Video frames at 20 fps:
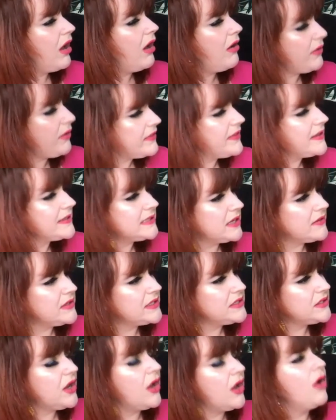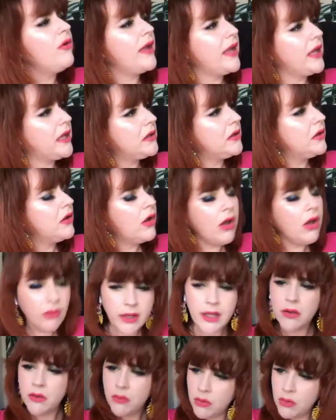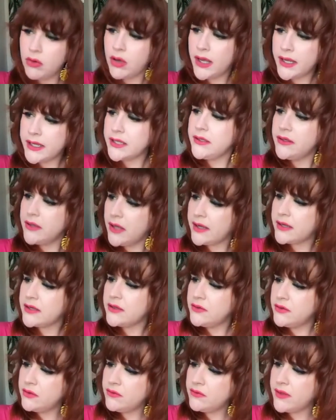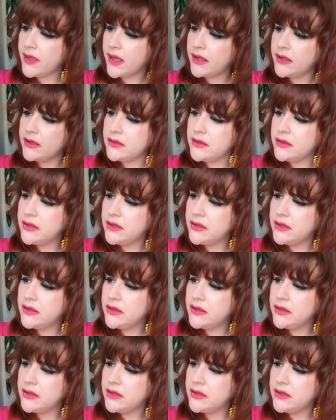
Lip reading: Okay, that's how they did. Okay, cool. I can do that.